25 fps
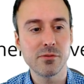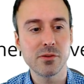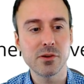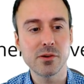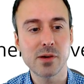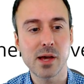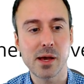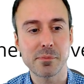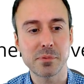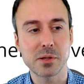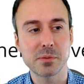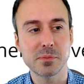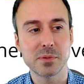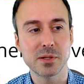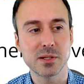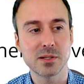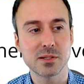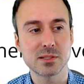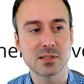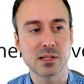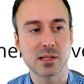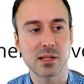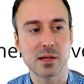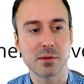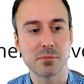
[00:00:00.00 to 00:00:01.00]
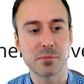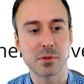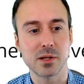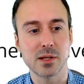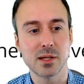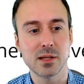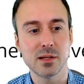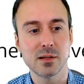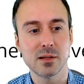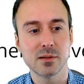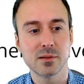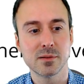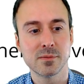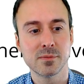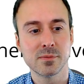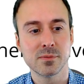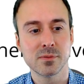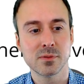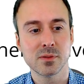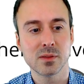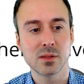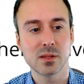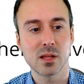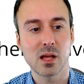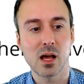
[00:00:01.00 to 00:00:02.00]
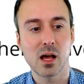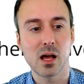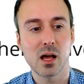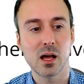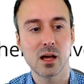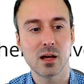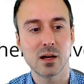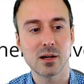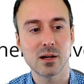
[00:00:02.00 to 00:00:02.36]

you happen to meet a celebrity. Uh,